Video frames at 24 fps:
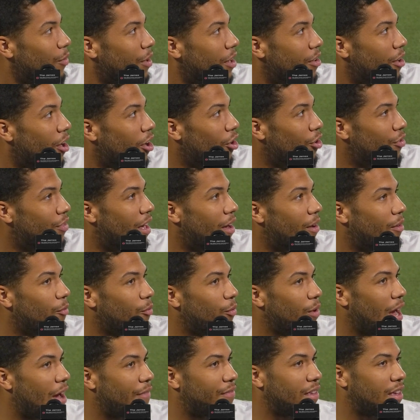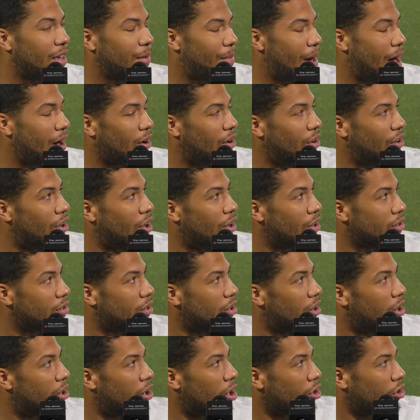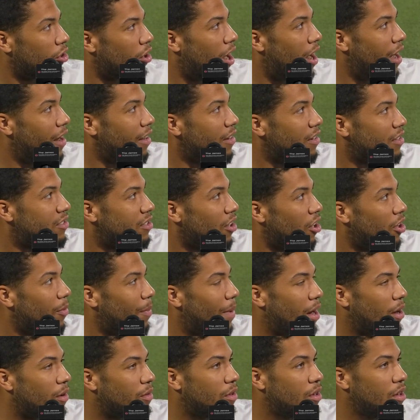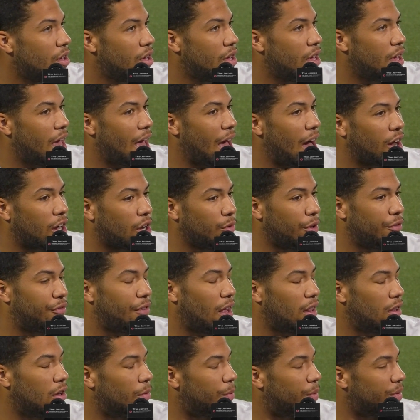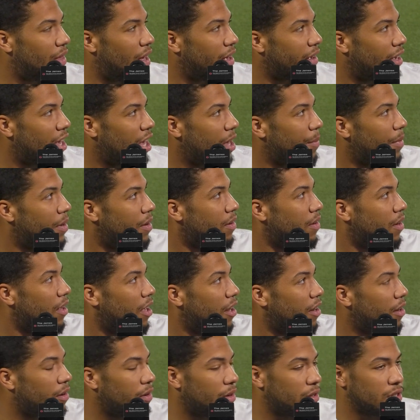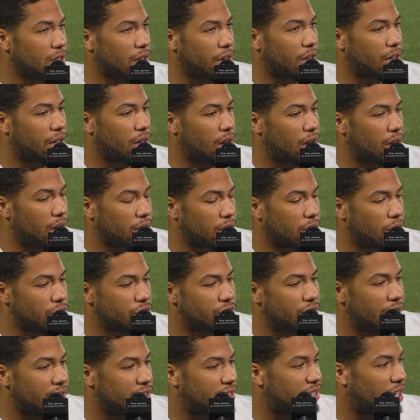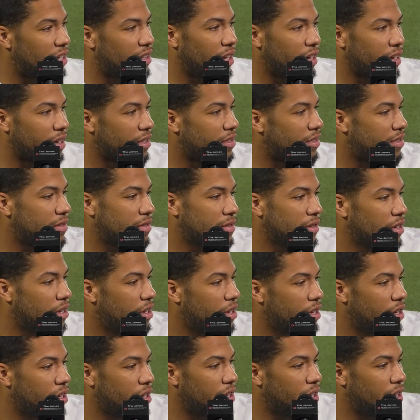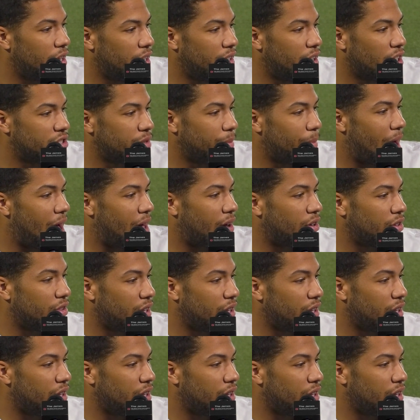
we know that we have to get back on our grind, and it's all about how can we follow up with that game. And like Coach Day said, like it doesn't matter.